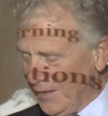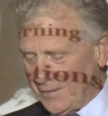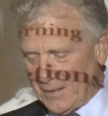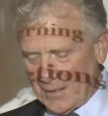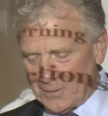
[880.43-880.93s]

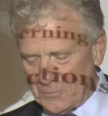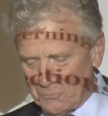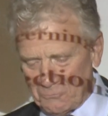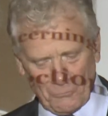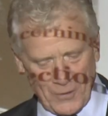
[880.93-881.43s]
And they had a
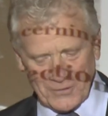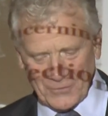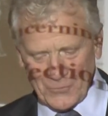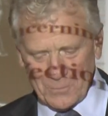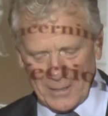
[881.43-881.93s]

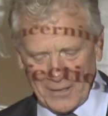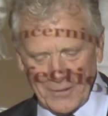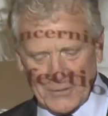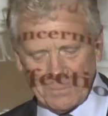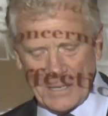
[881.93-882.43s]
wonderful marriage.